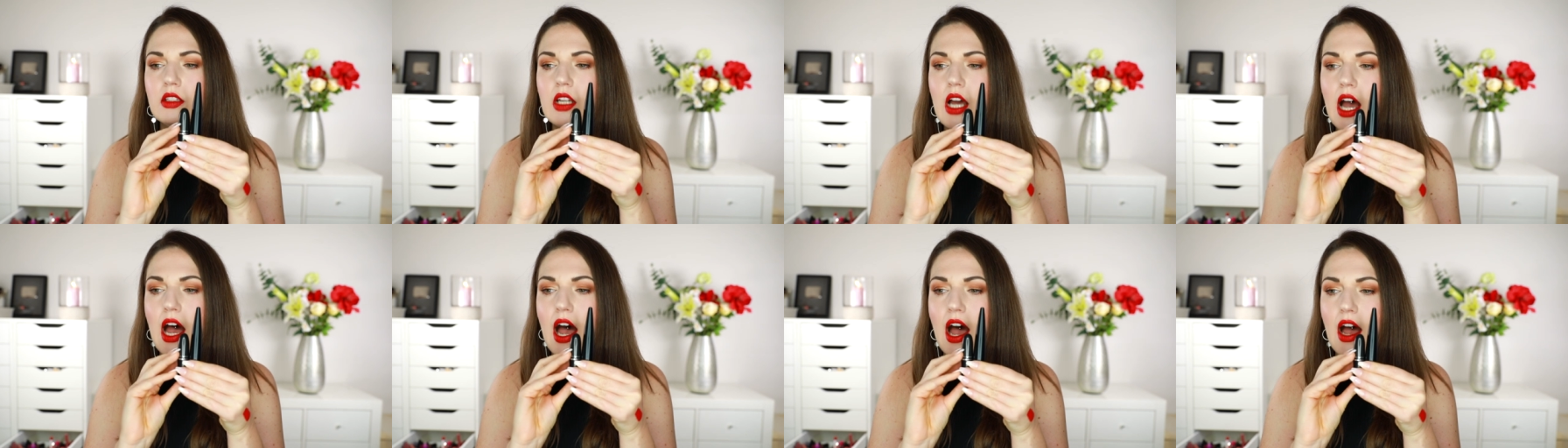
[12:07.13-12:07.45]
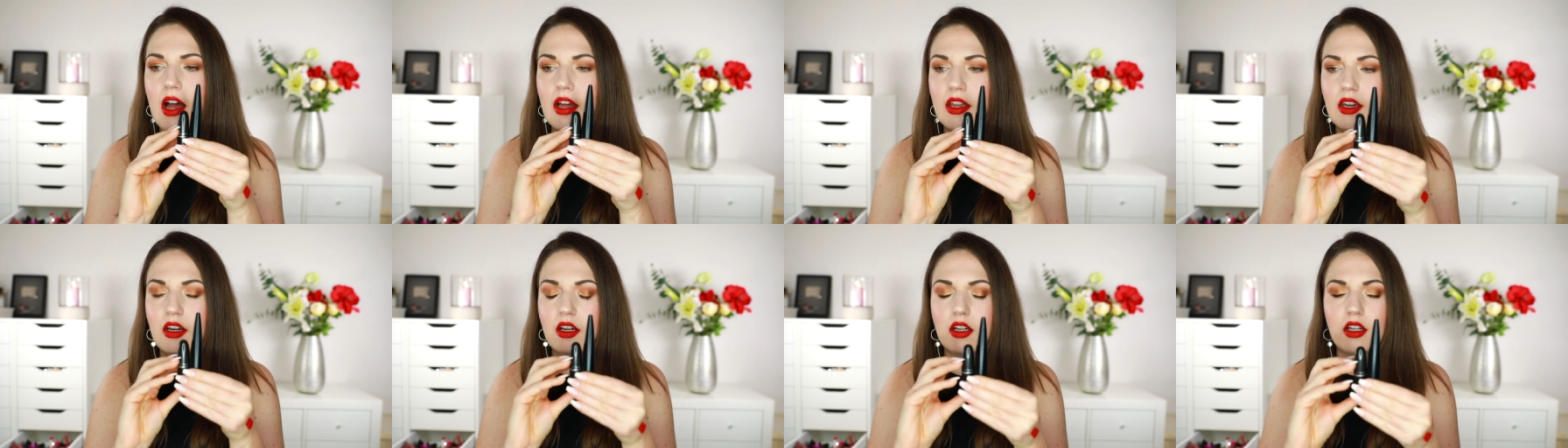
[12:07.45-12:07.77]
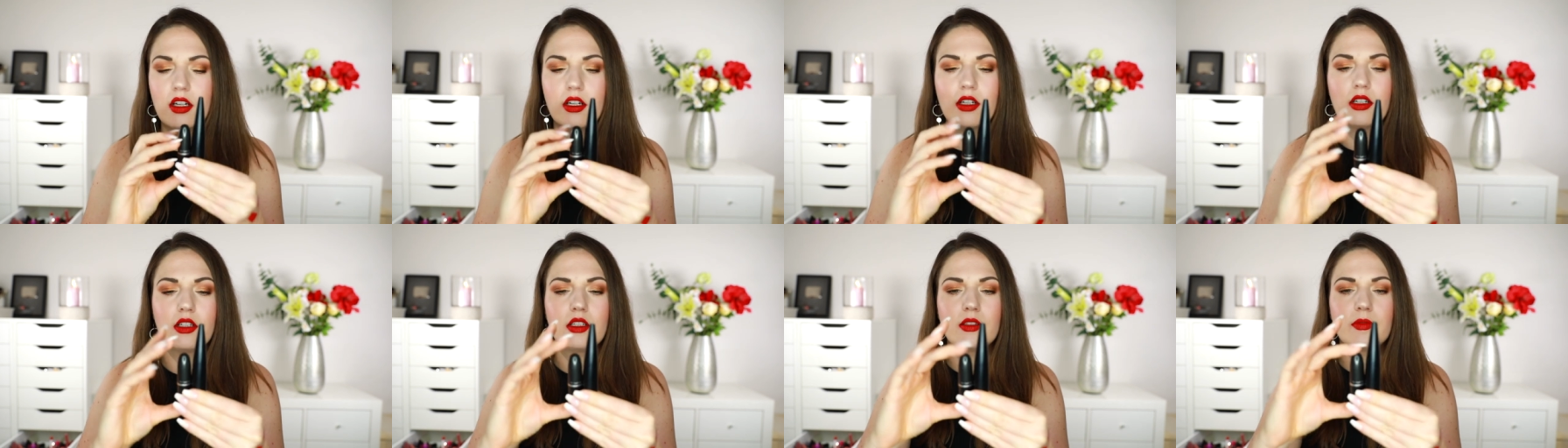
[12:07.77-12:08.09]

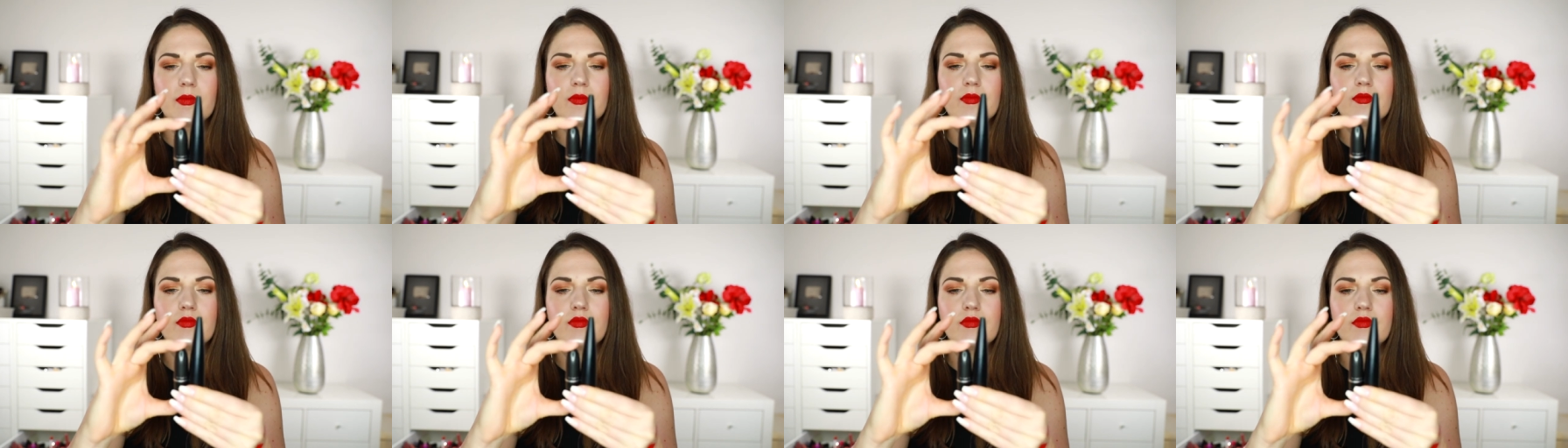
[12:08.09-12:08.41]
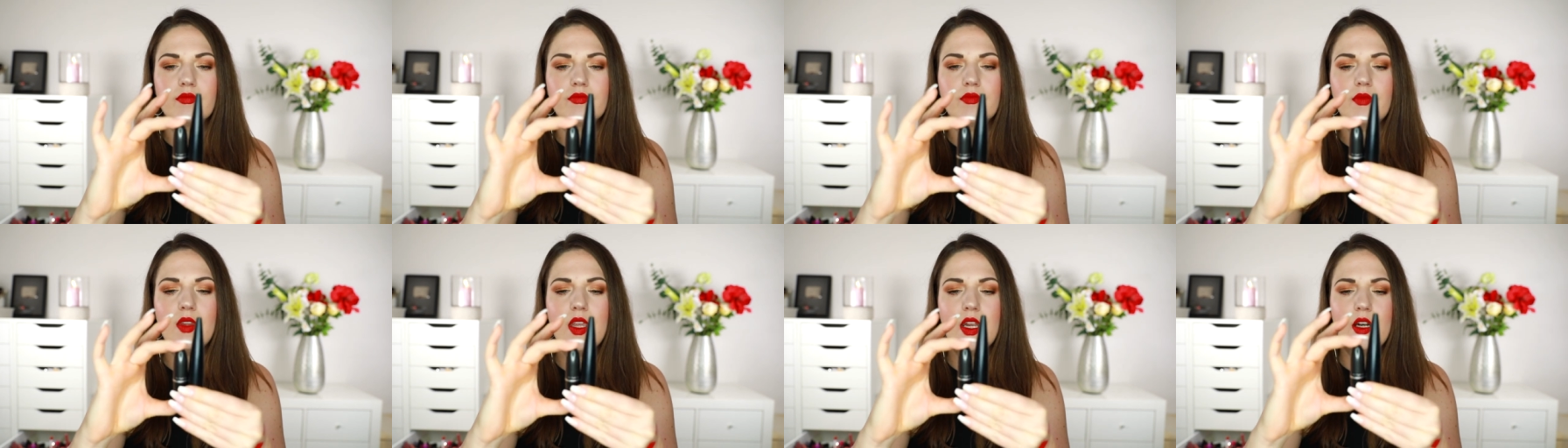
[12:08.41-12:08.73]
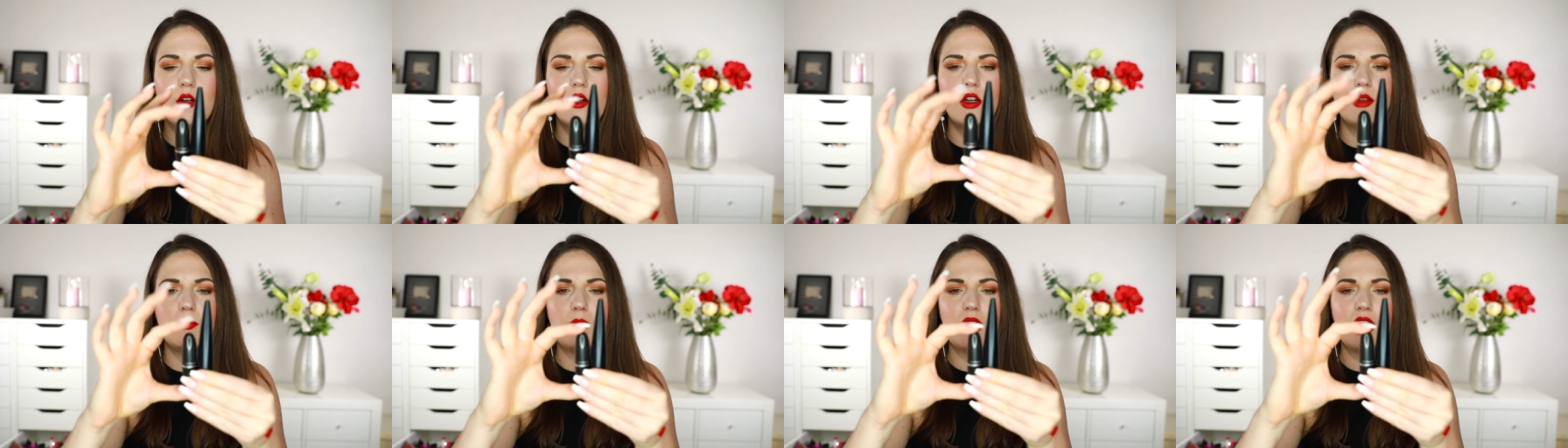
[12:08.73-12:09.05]
higher. You
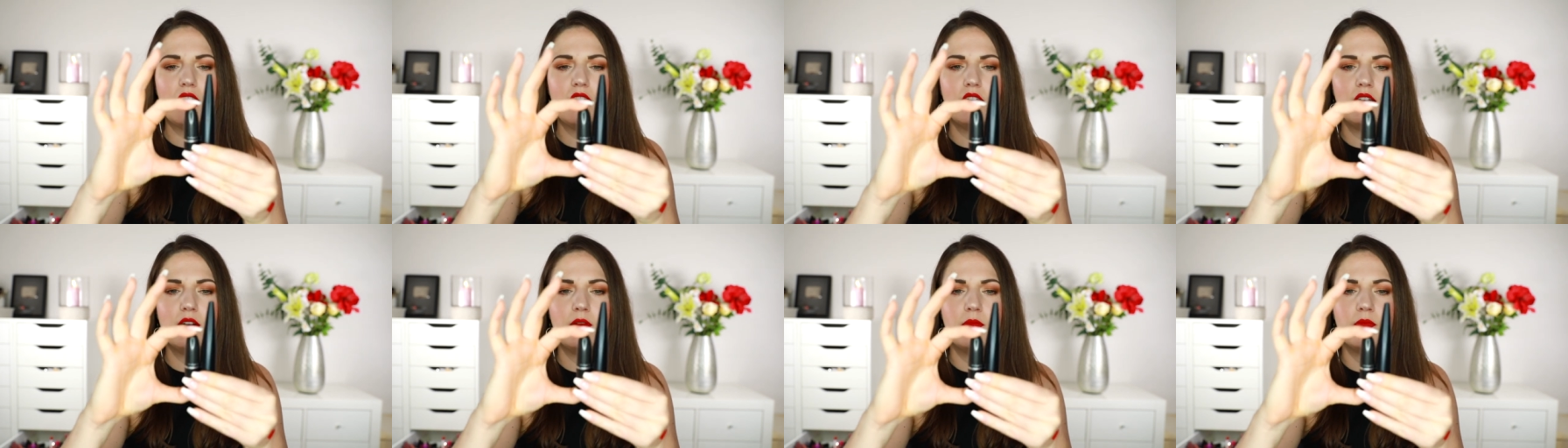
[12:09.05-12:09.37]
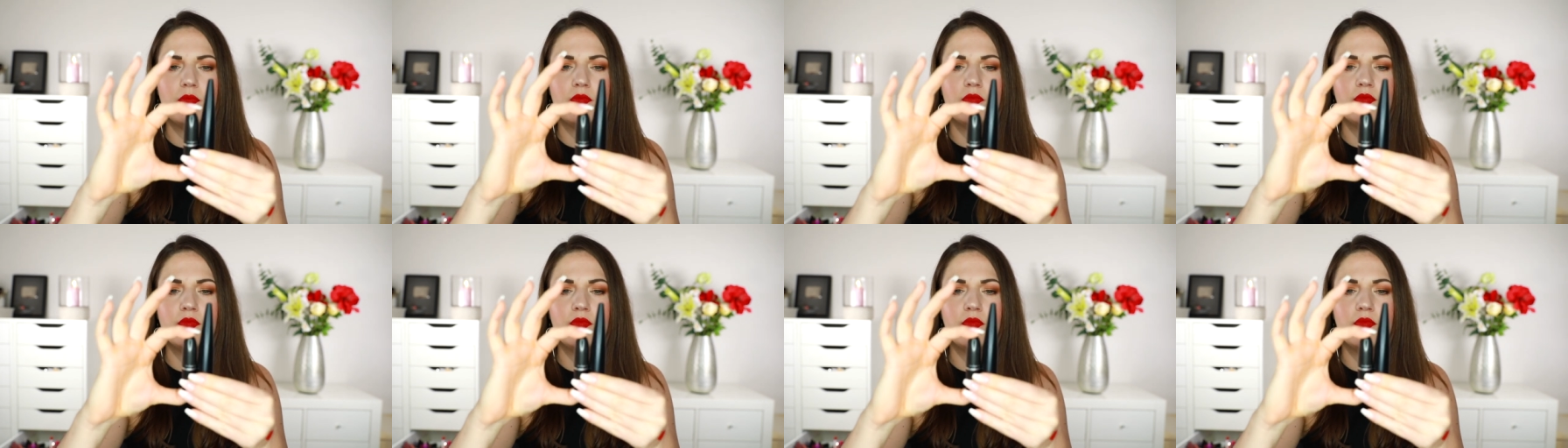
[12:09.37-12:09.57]
know what I mean?